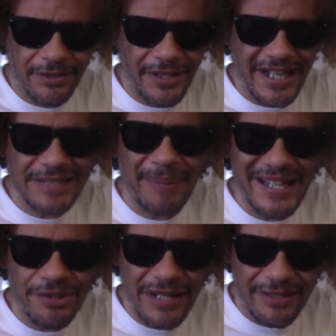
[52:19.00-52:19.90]

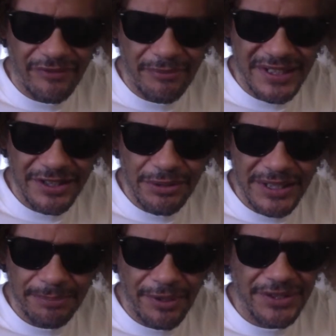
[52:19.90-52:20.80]
Expatriate from being a
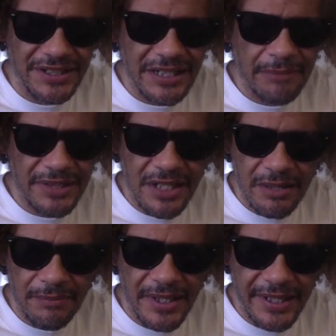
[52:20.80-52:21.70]
U.S. person and
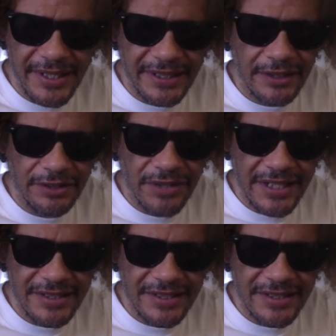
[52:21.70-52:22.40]
become a United